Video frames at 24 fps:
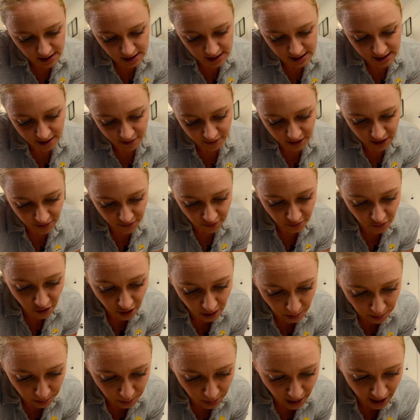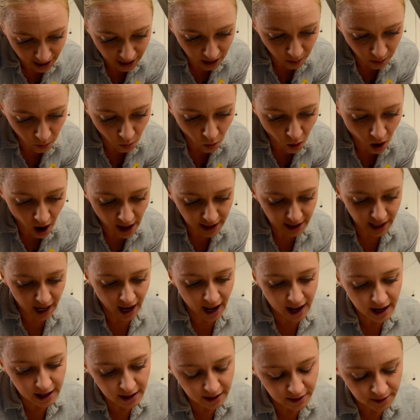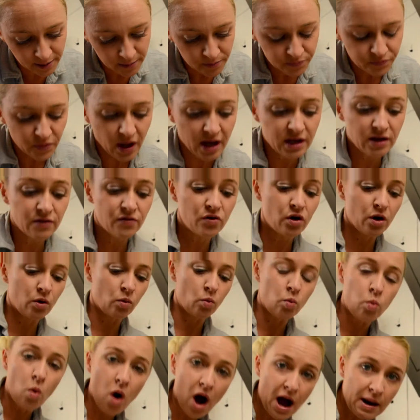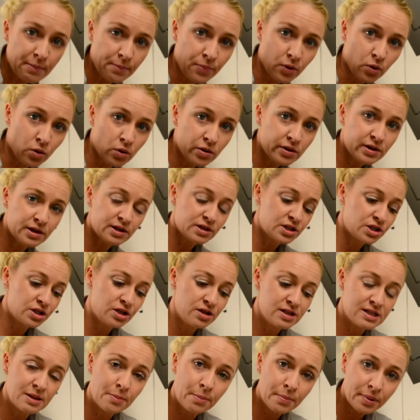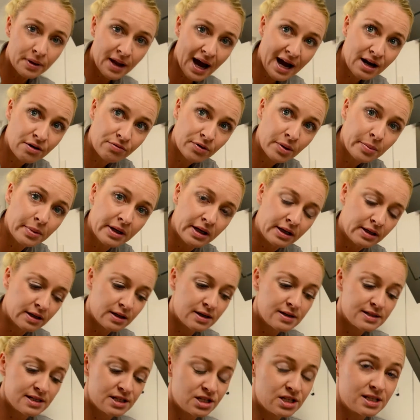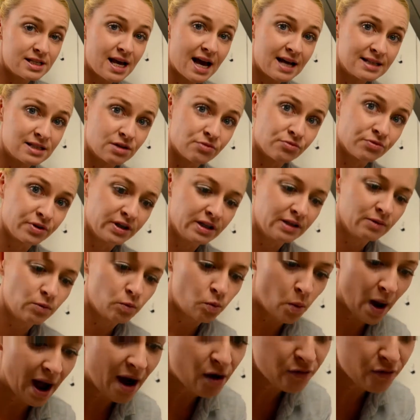it's lovely if you've got a black and white cake and you've got a white board to use a black ribbon, because it just adds a really wow